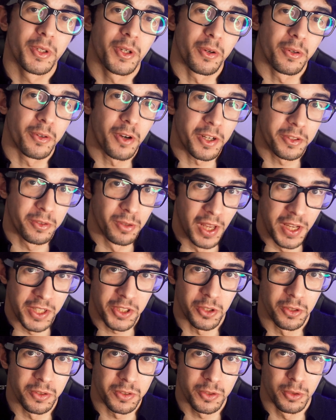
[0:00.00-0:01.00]

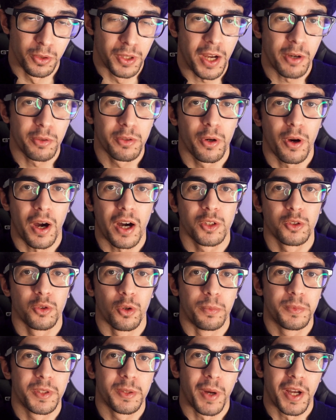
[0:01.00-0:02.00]
congratulations, you now know how to
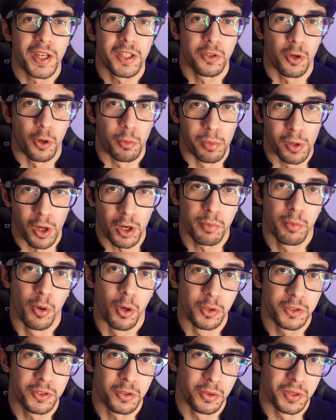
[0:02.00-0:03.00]
optimize your blog
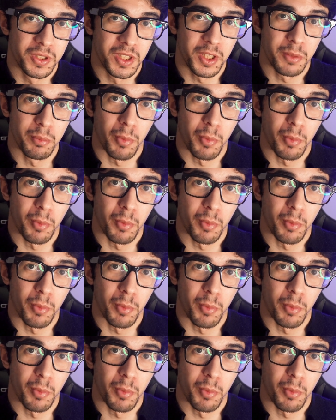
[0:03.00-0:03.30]
post using